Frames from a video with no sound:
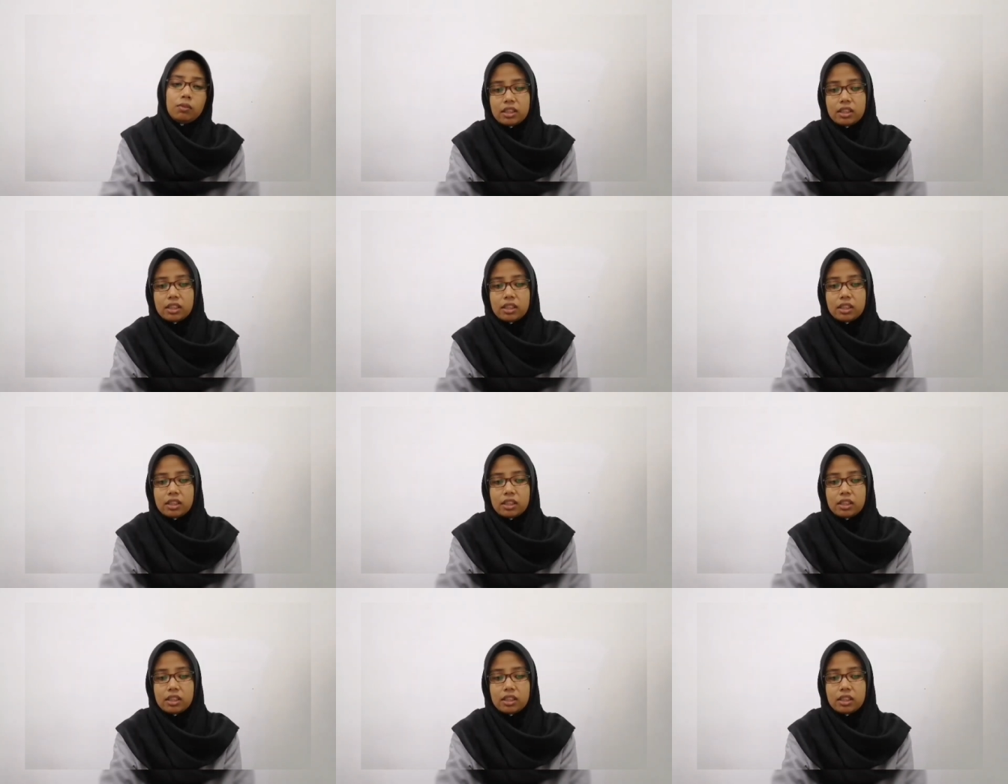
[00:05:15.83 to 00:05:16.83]
with
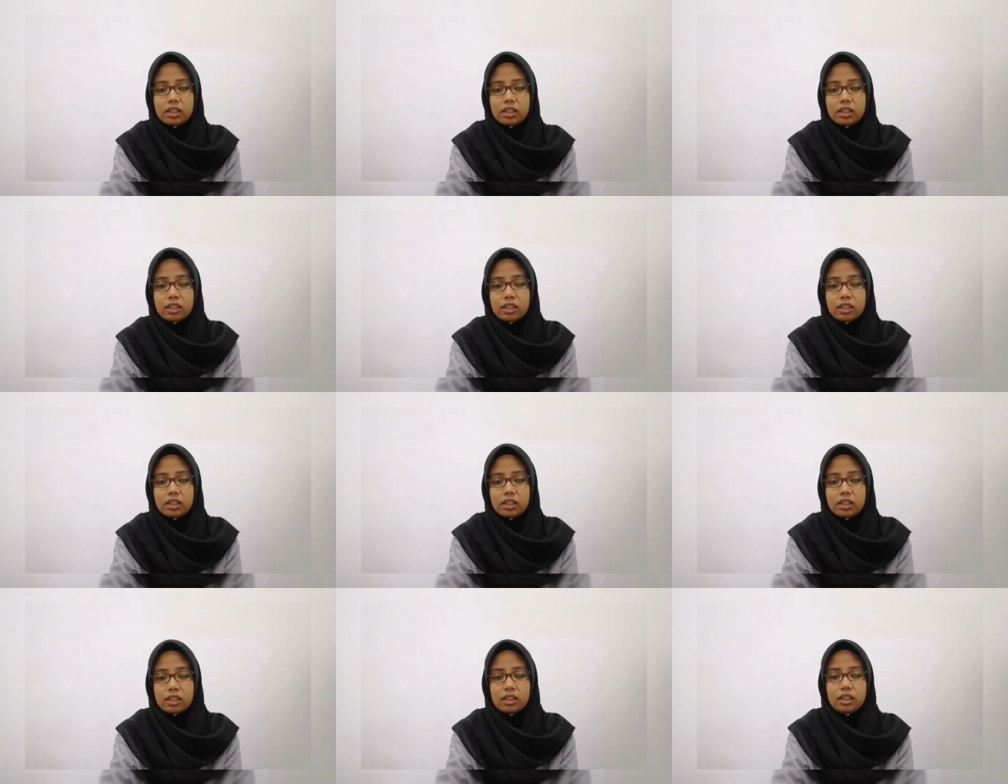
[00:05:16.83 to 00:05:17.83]
scroll type
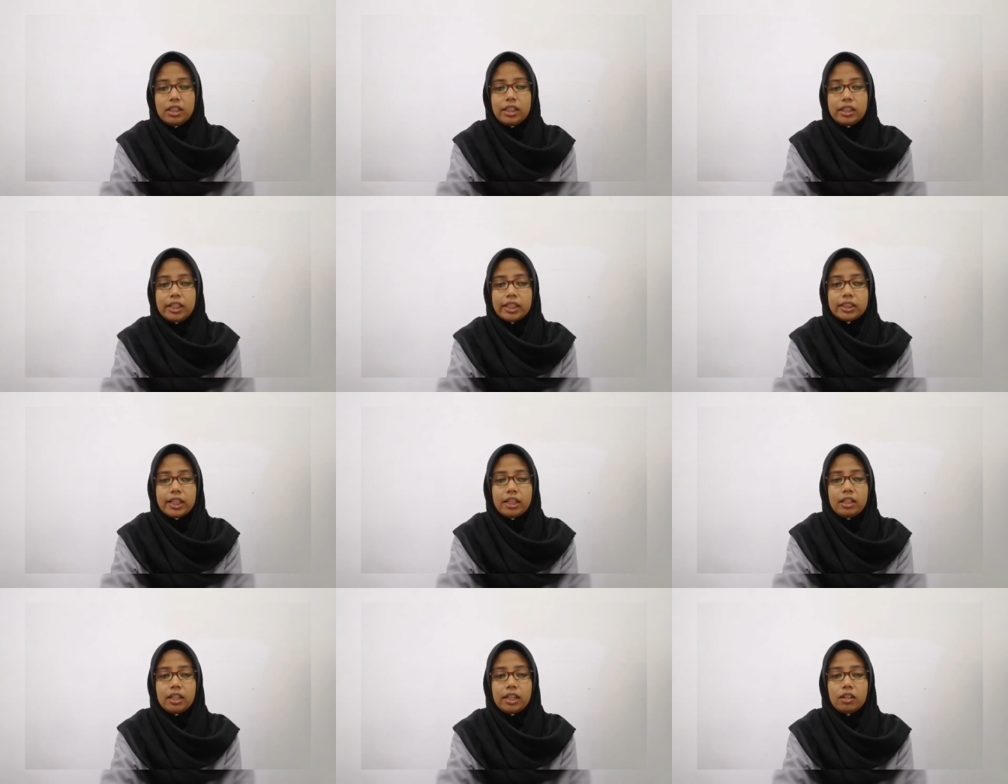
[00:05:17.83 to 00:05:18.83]
design, leakage
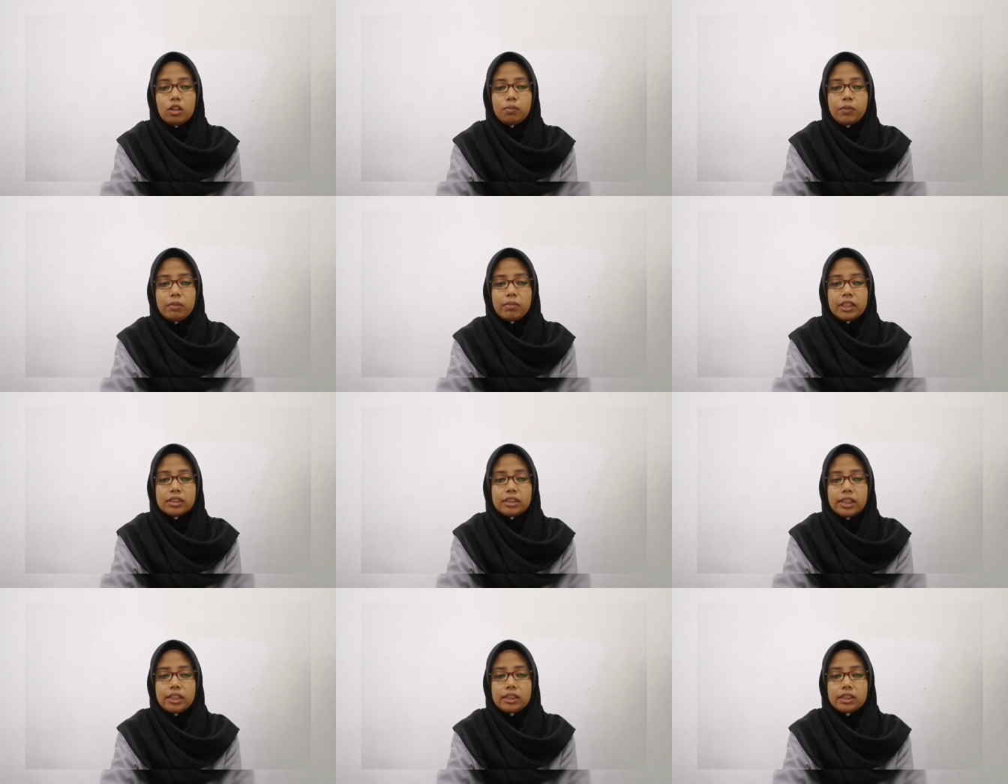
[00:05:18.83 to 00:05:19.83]
and
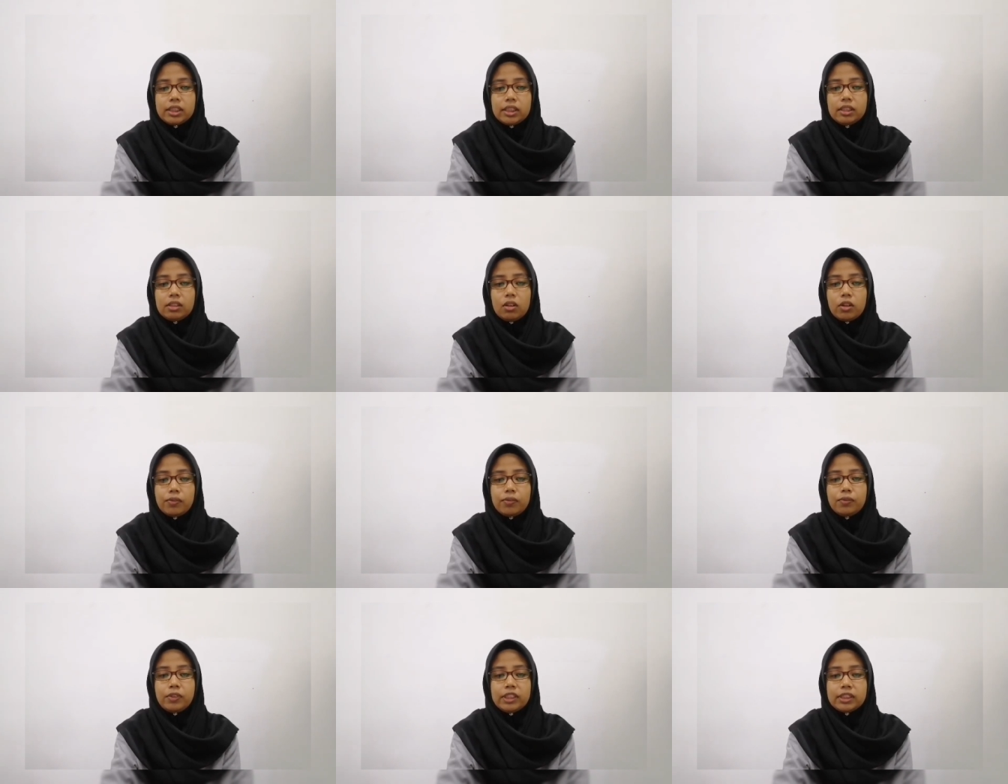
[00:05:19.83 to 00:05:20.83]
non-optimization of
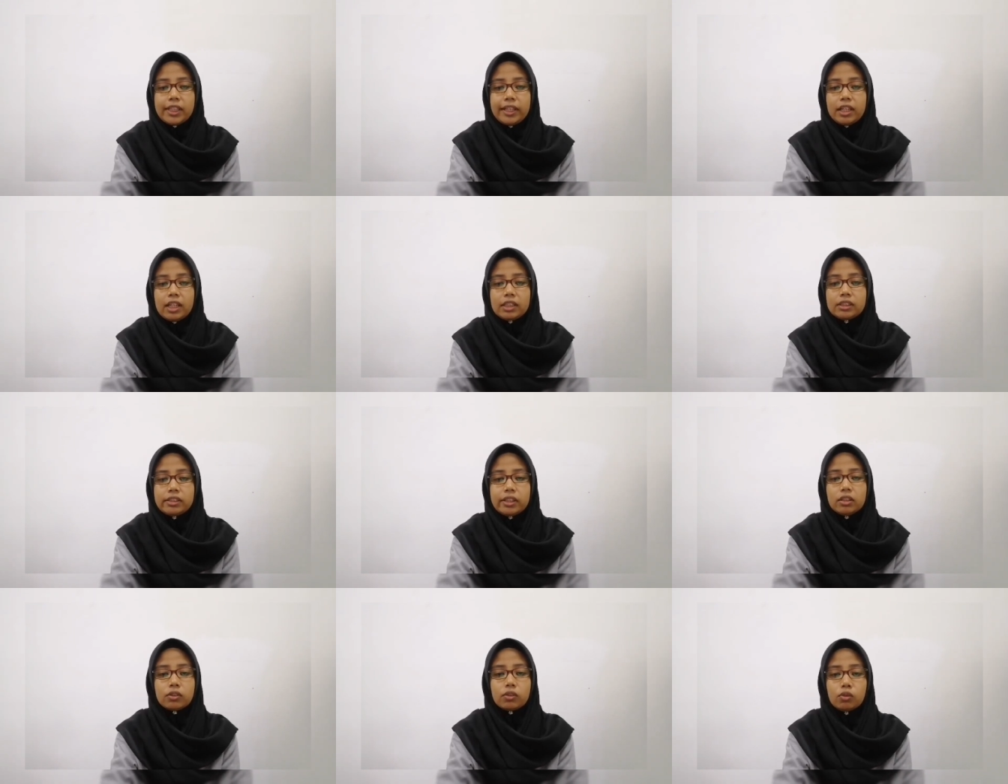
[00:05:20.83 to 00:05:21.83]
design are
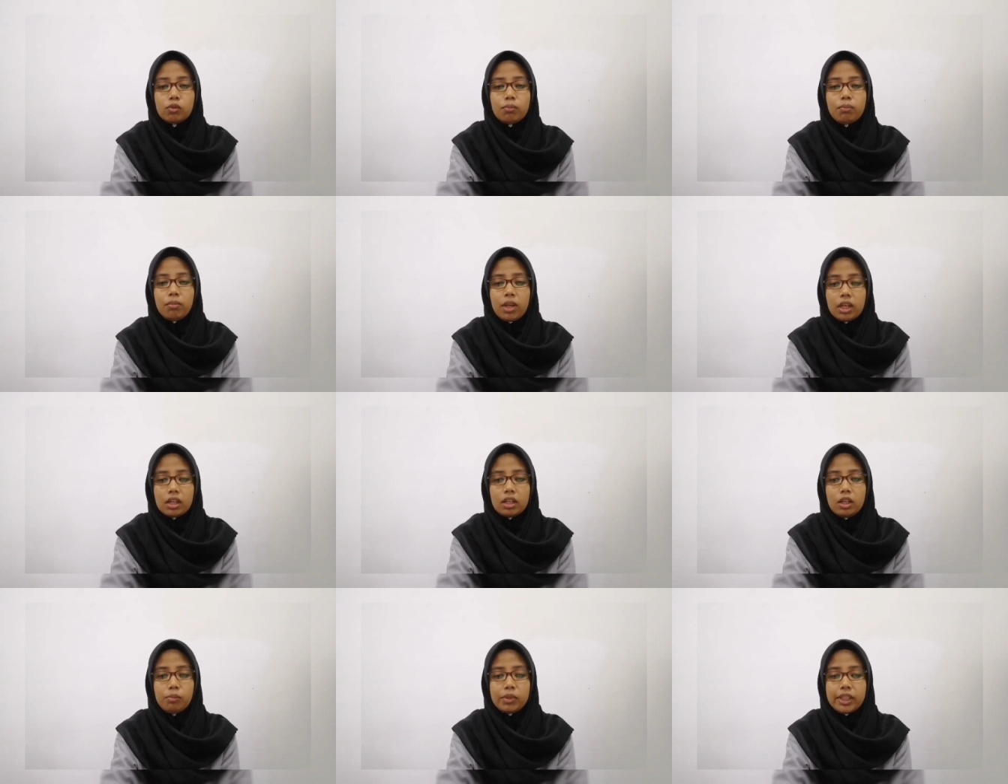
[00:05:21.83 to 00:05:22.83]
still two main
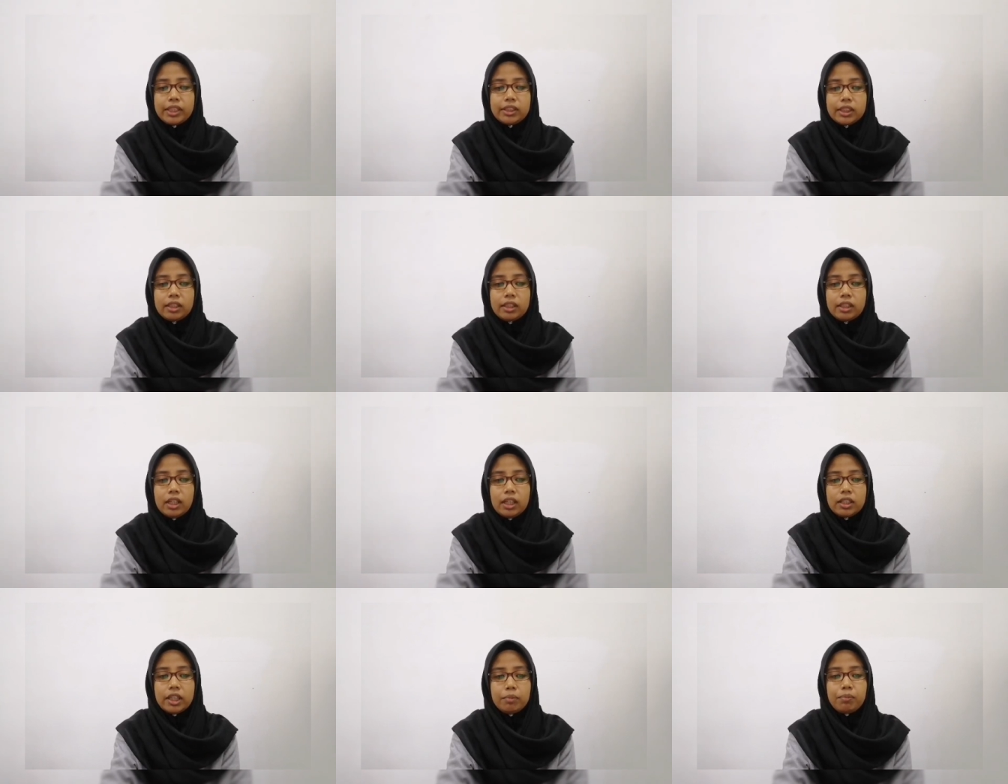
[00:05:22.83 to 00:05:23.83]
limitations
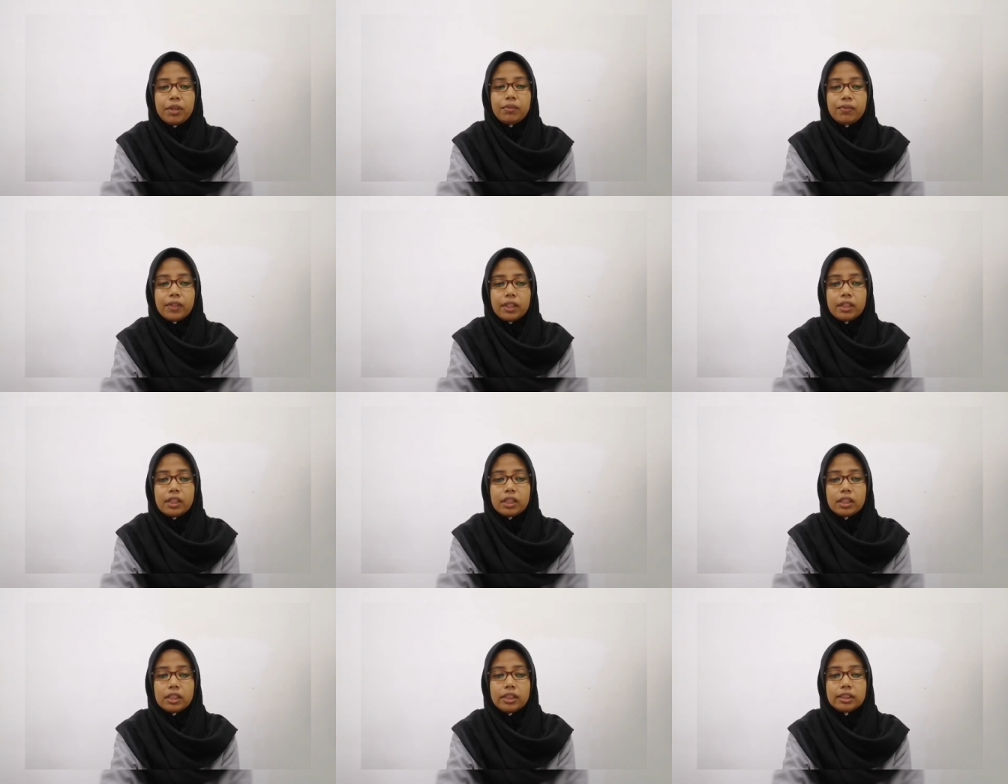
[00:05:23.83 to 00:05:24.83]
that prevent
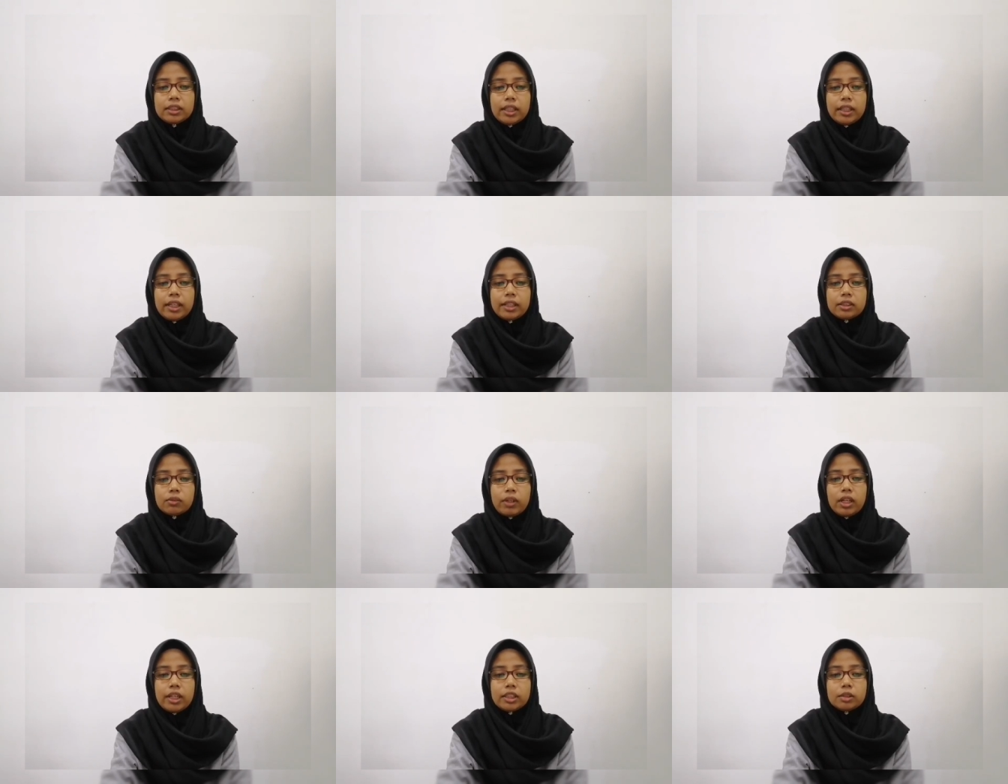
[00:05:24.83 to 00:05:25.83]
the design as
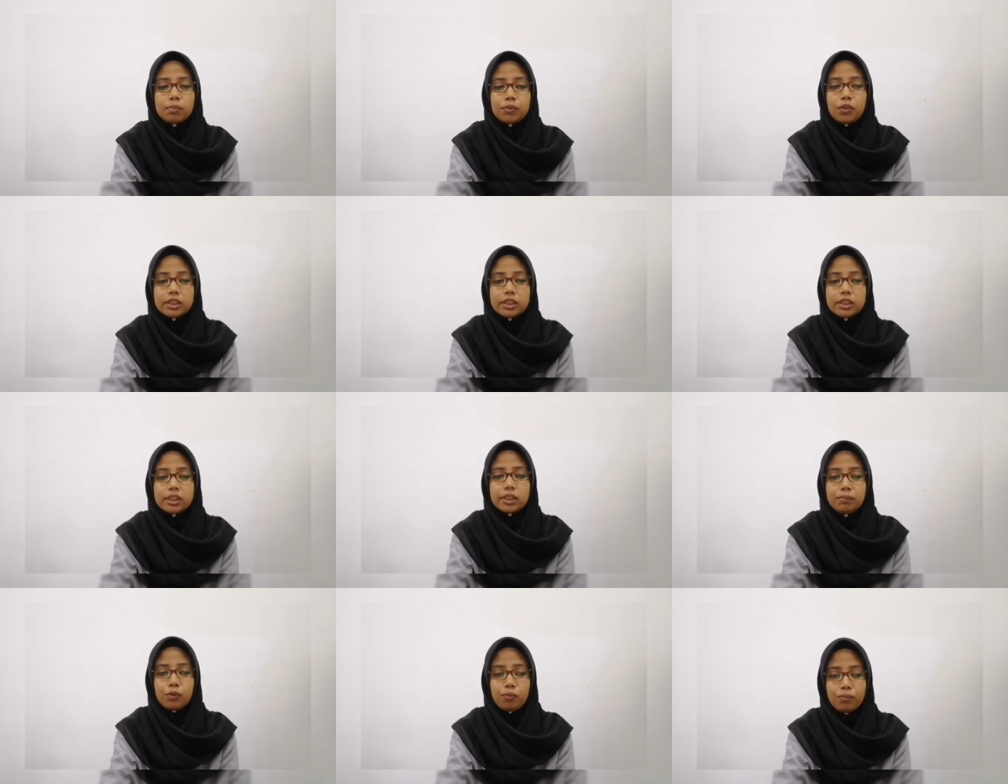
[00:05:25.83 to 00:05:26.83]
well as performance
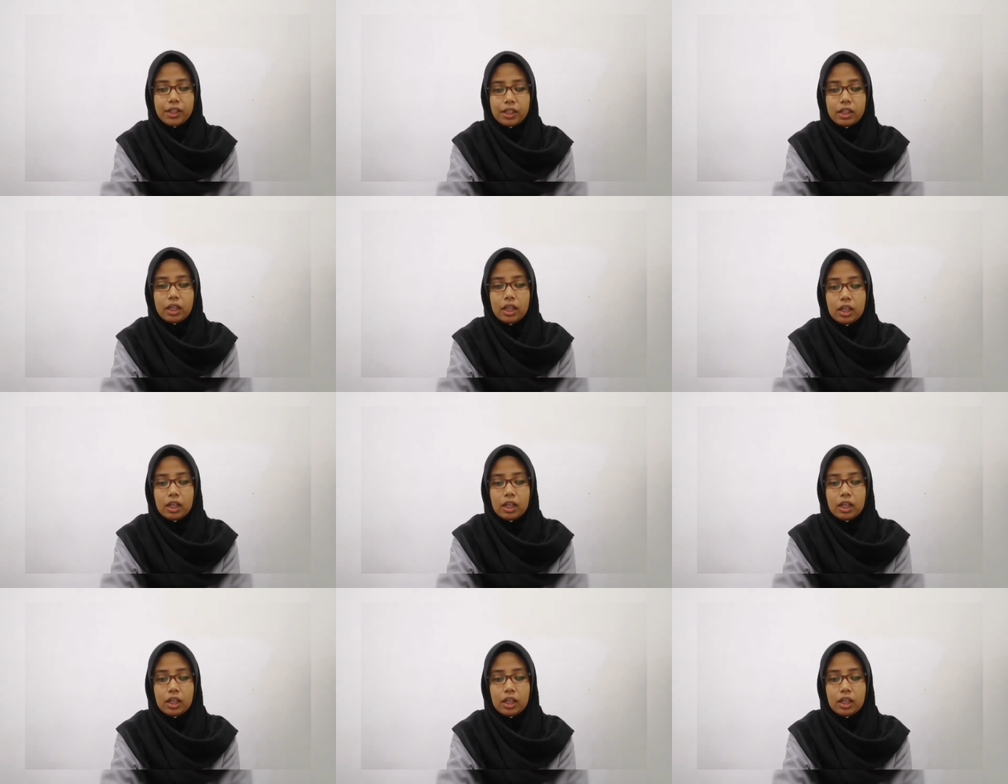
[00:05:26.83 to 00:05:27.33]
improvement.